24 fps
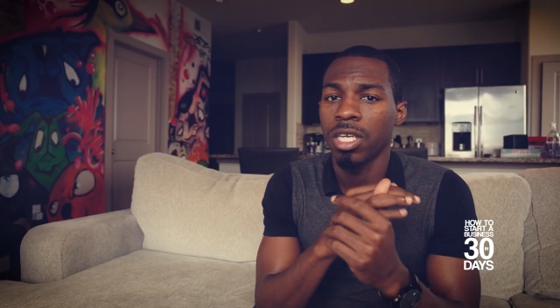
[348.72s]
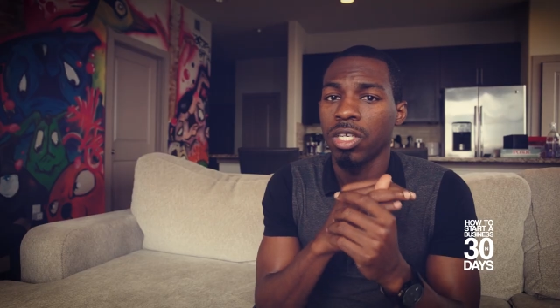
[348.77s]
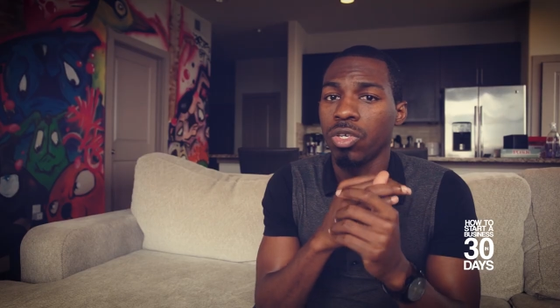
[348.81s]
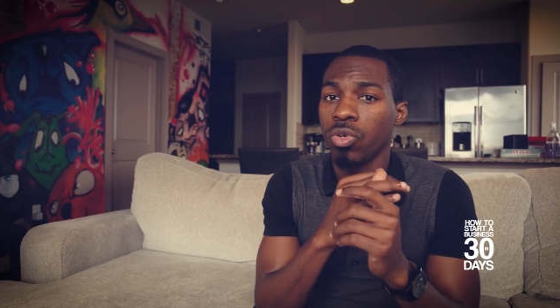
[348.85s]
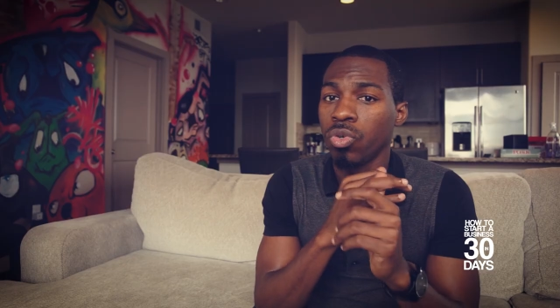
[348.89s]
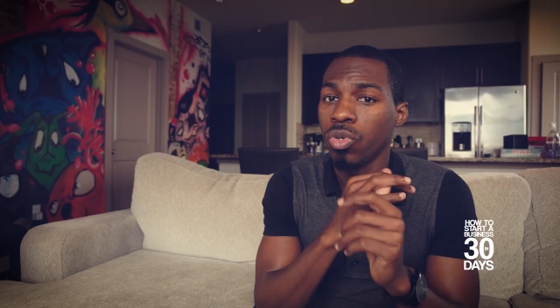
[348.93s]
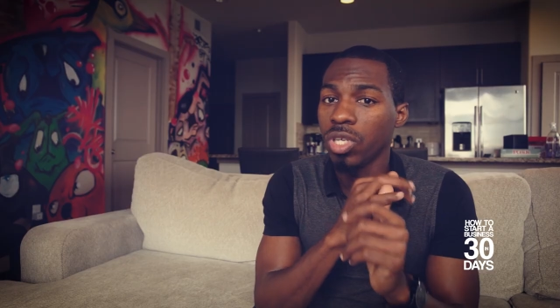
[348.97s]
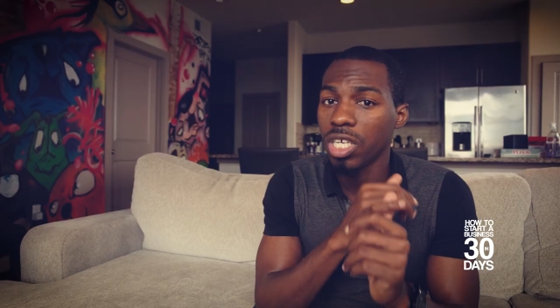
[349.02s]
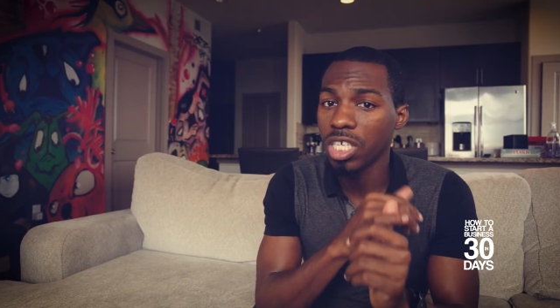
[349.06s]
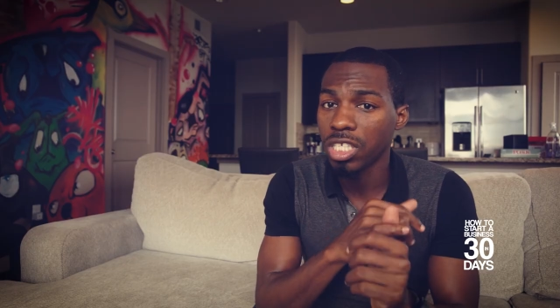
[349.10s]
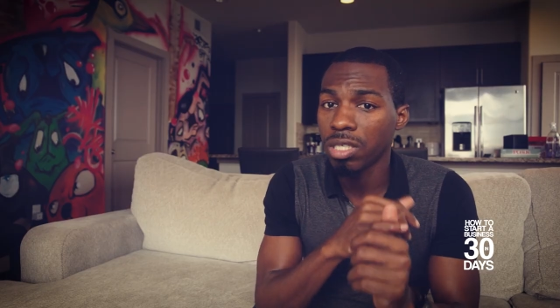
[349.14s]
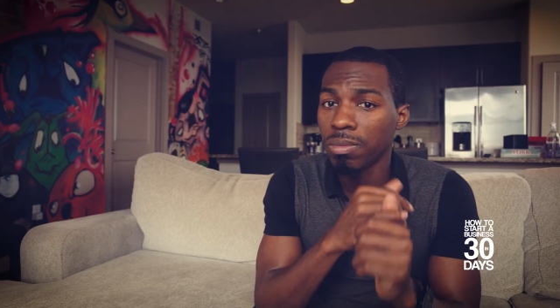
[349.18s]
You
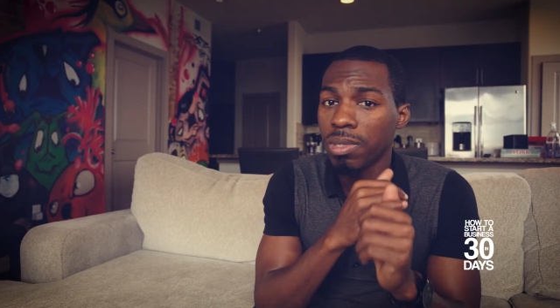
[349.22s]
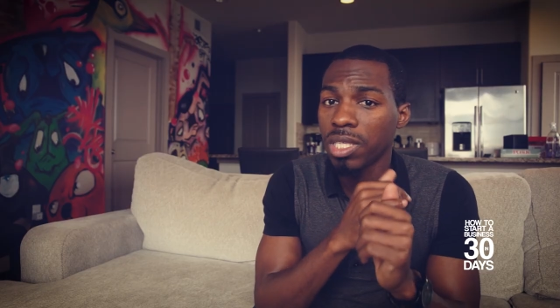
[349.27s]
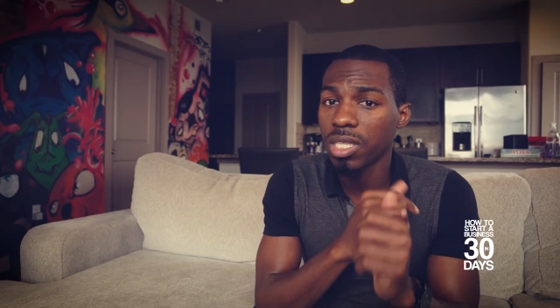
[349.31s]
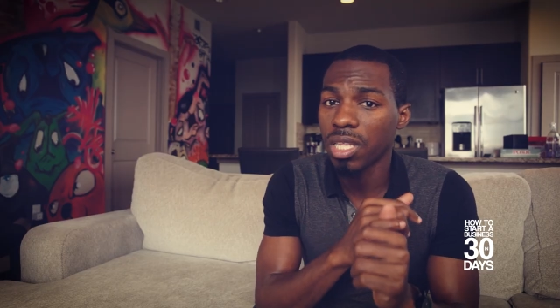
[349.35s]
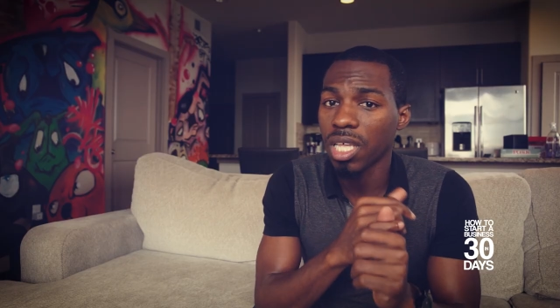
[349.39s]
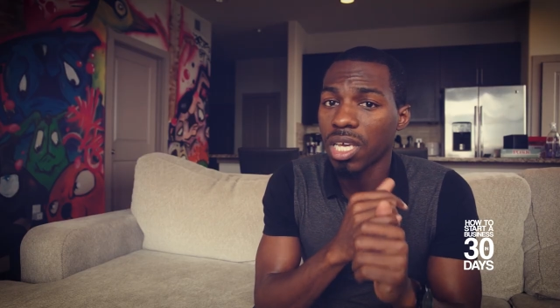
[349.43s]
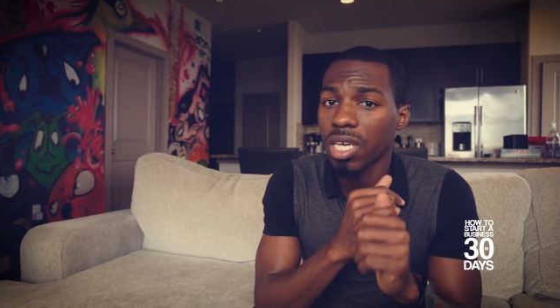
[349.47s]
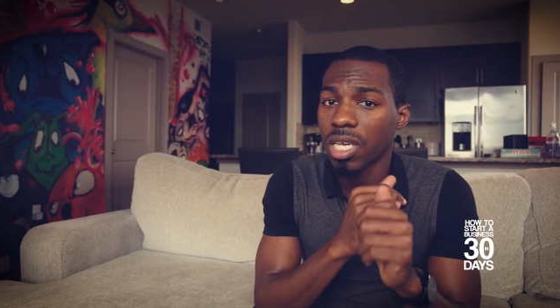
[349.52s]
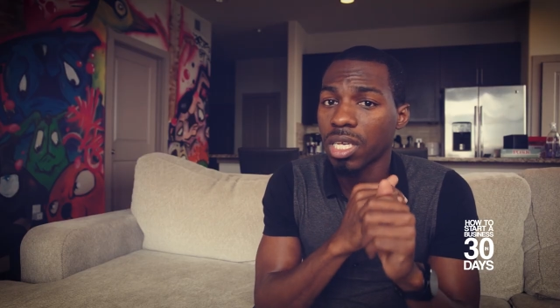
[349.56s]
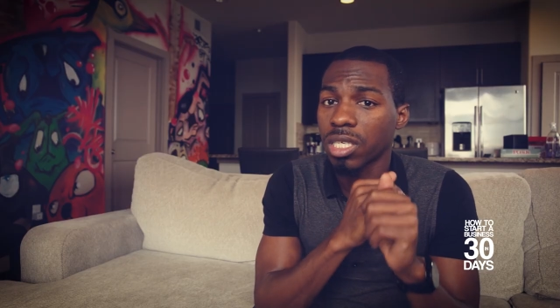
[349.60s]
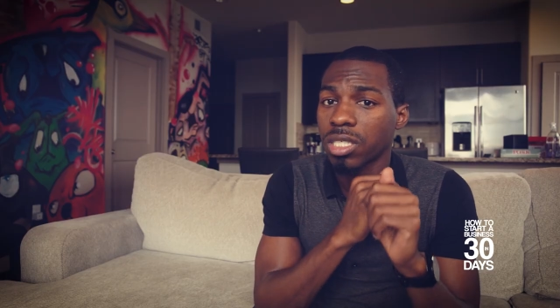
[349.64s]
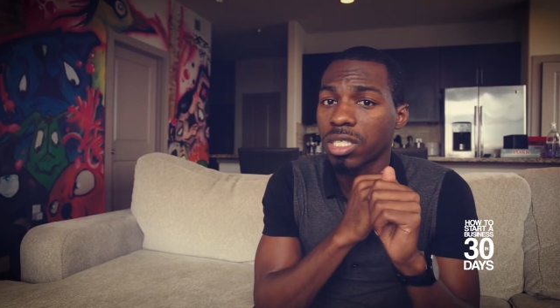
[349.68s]
need to be
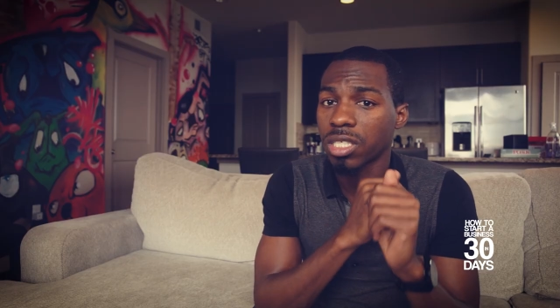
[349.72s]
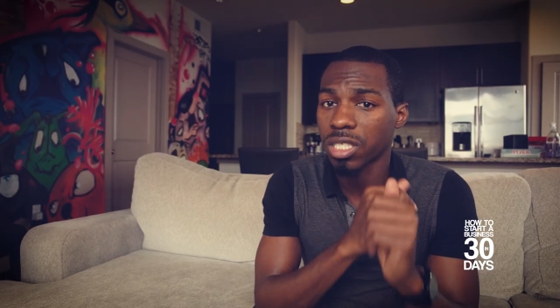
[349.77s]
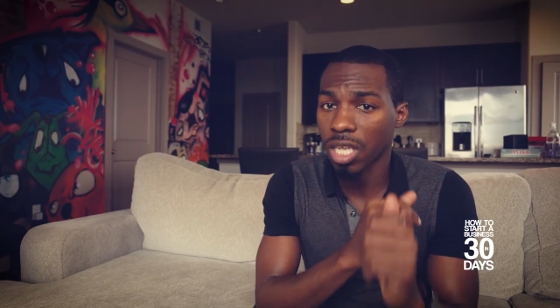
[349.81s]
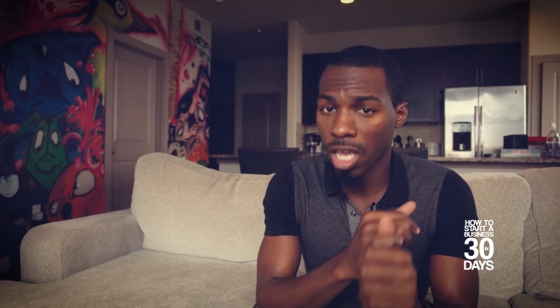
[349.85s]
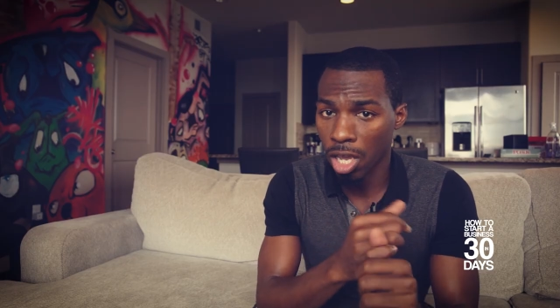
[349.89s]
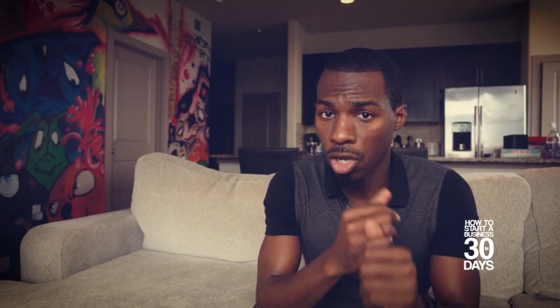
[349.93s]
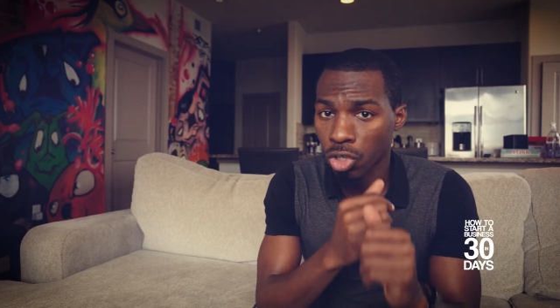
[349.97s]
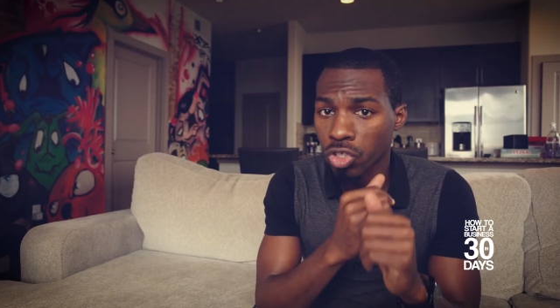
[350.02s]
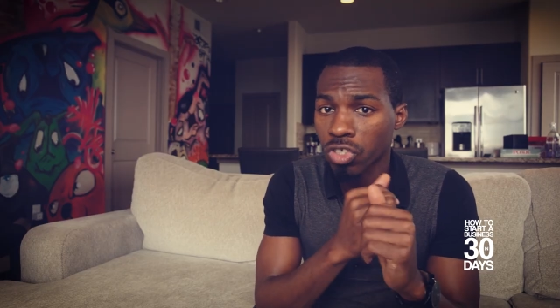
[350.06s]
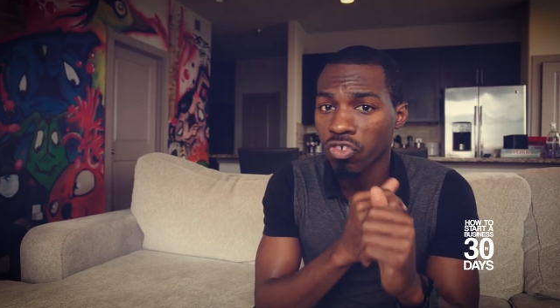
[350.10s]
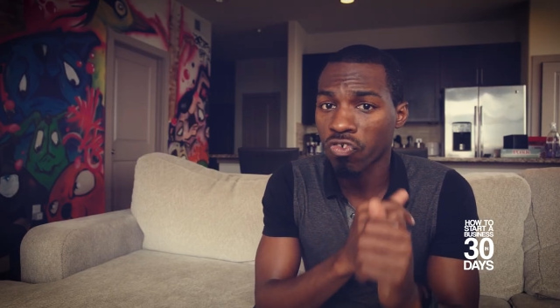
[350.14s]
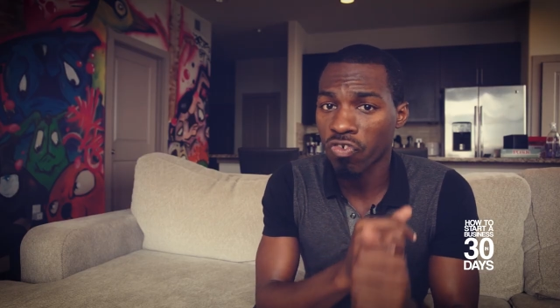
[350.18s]
thinking
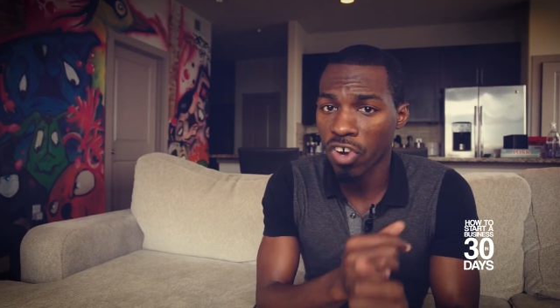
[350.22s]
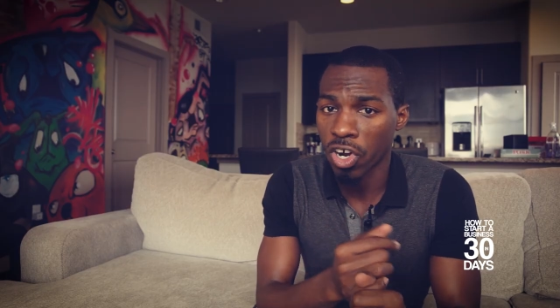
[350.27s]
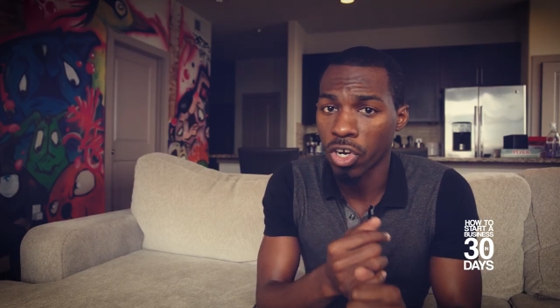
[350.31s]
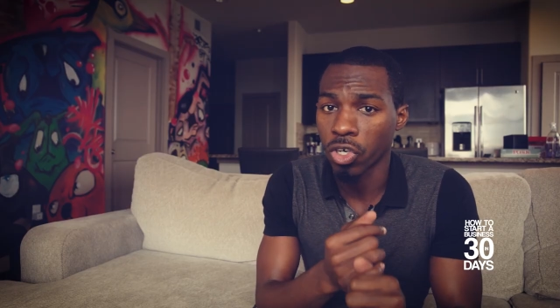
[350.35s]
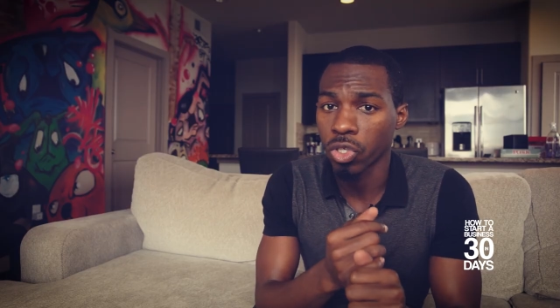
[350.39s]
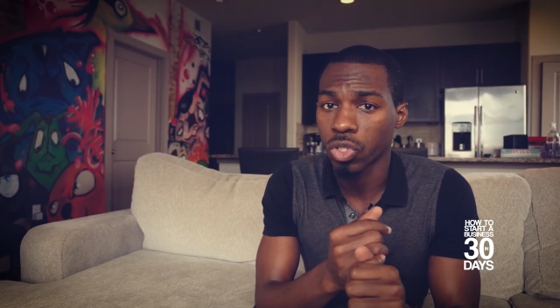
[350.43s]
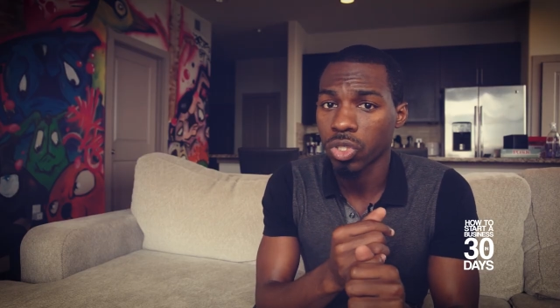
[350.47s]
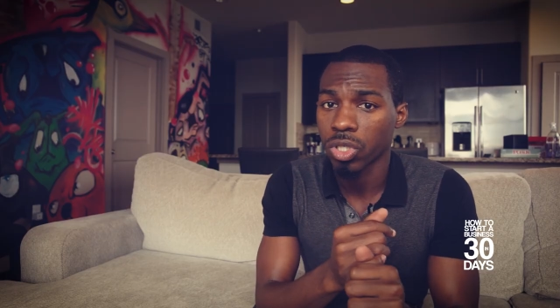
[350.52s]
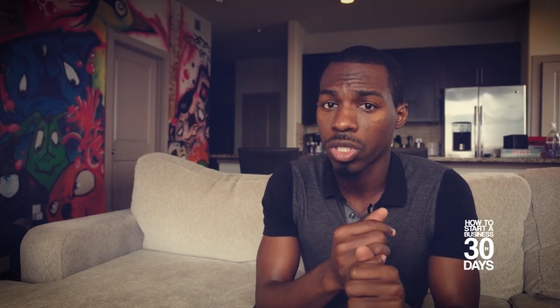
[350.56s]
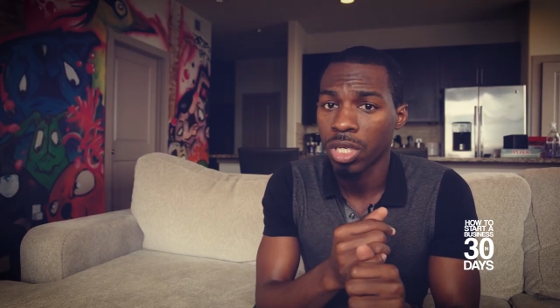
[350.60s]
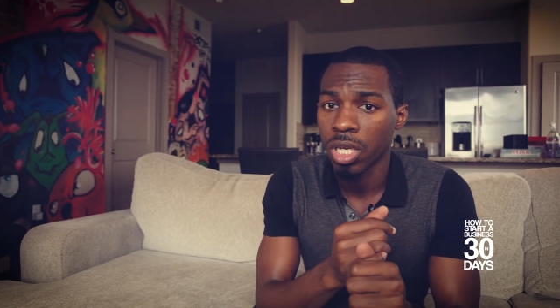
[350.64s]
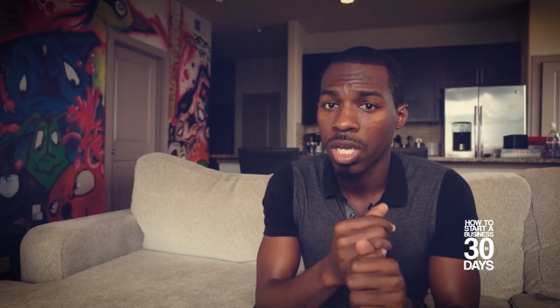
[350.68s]
sales
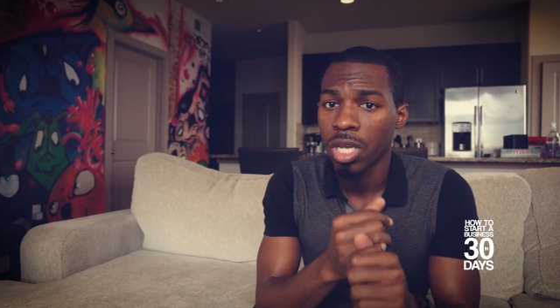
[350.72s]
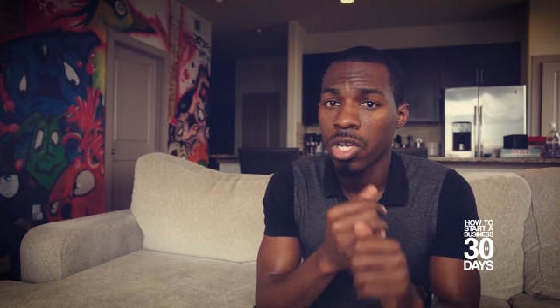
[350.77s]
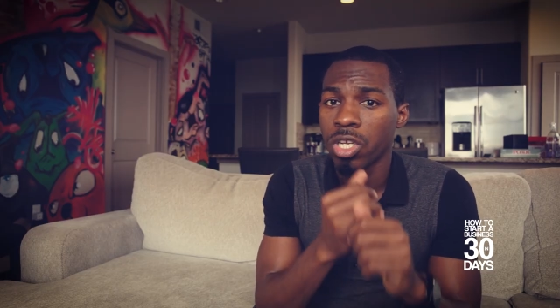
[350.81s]
first.